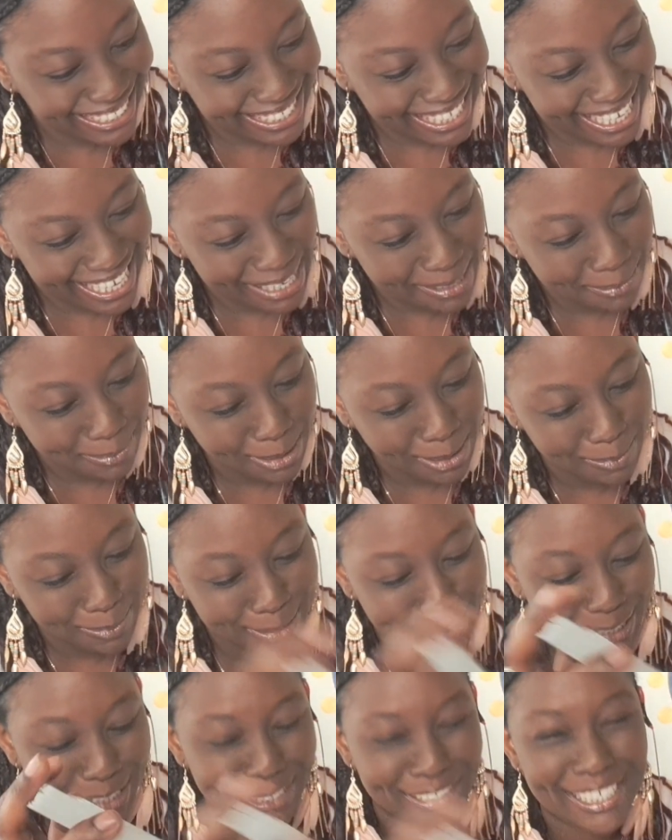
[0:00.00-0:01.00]
Damn,
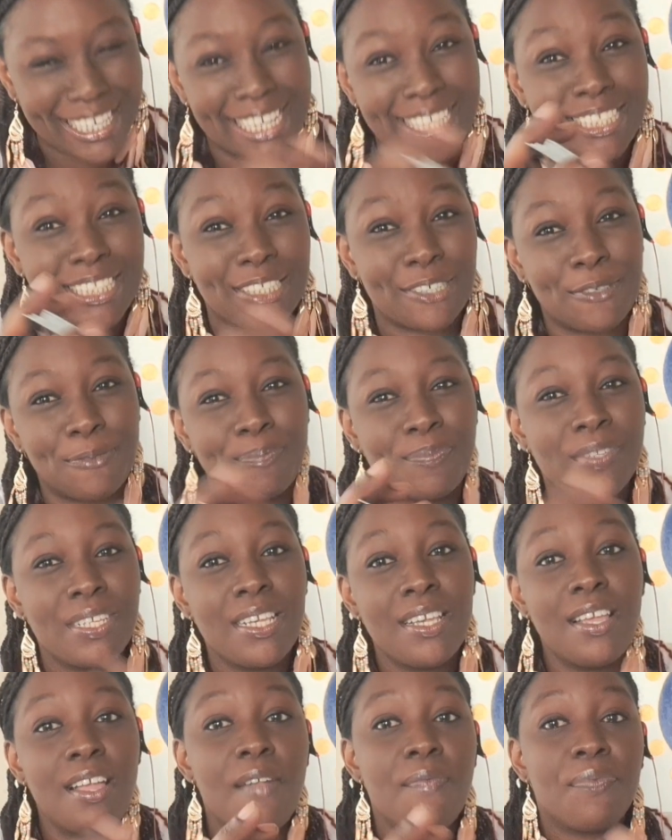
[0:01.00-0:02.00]
spirit. Okay, so
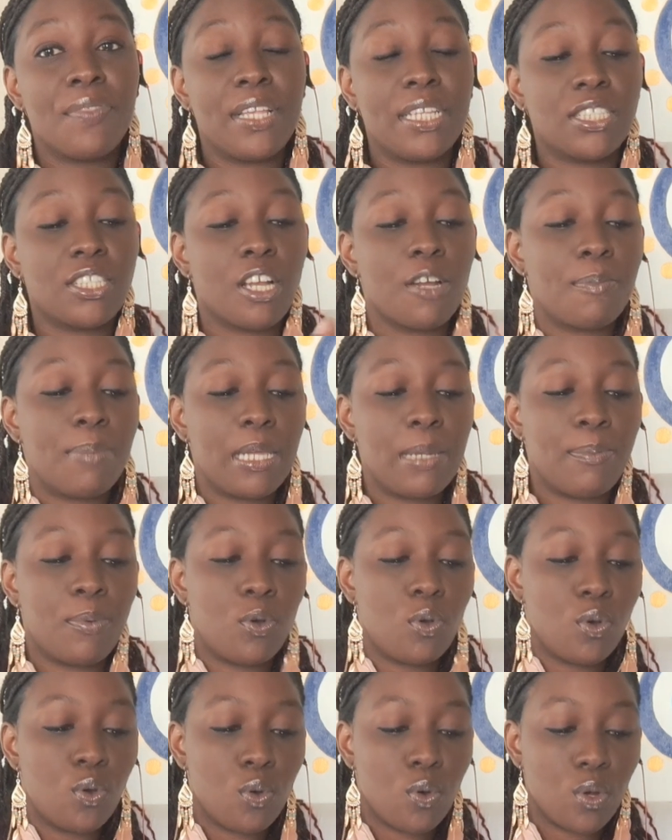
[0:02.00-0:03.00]
these are
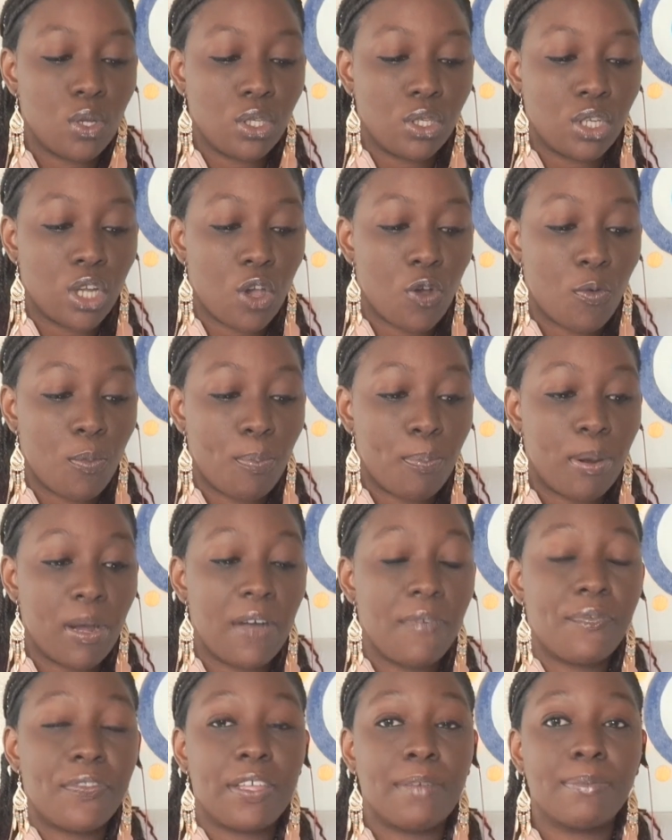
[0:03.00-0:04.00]
people who, you know,
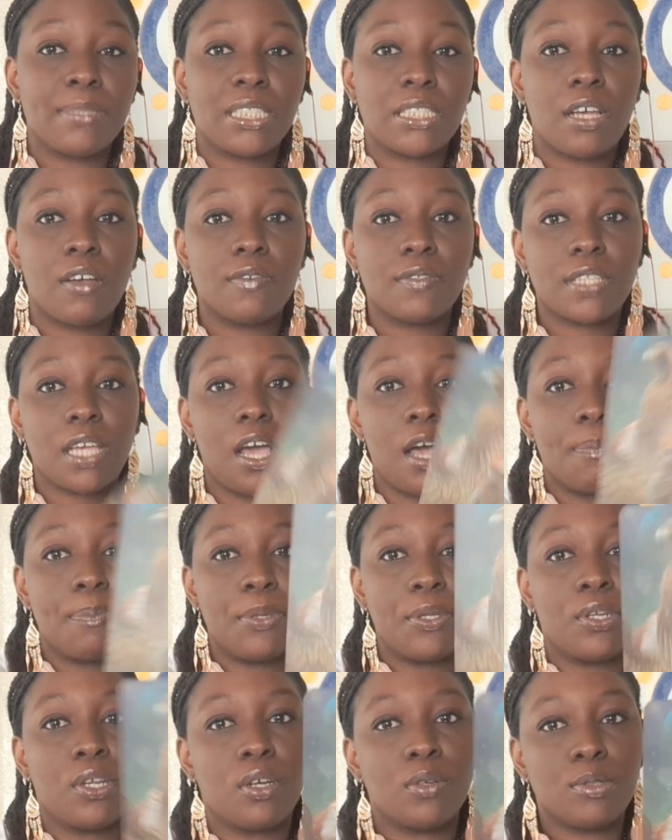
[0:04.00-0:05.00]
puff themselves
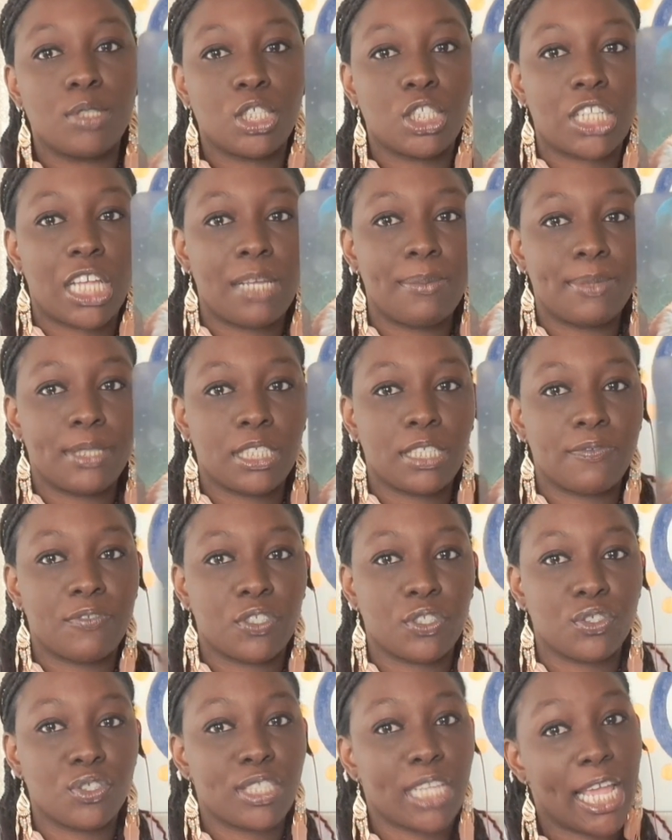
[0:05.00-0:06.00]
up, you know,
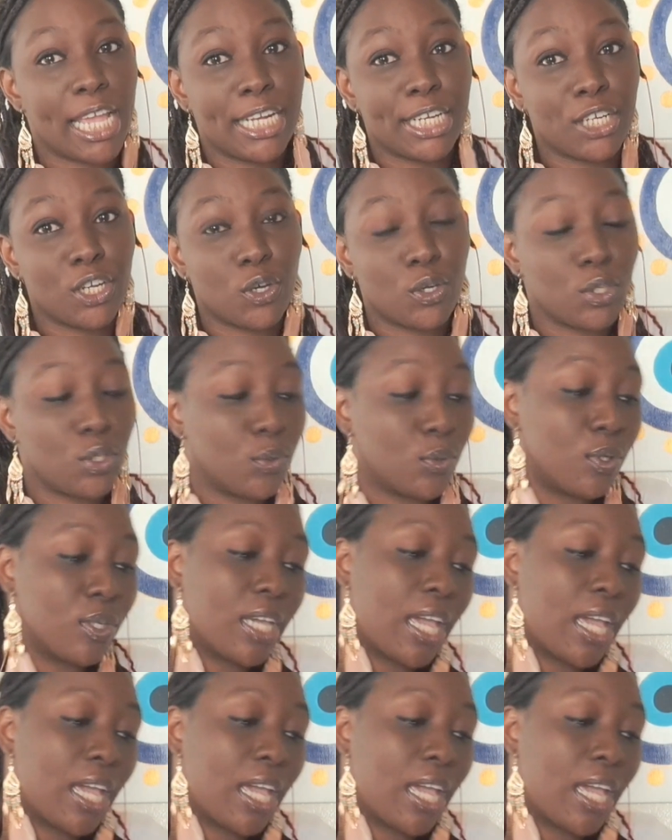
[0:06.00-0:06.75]
shapeshifters hating on you.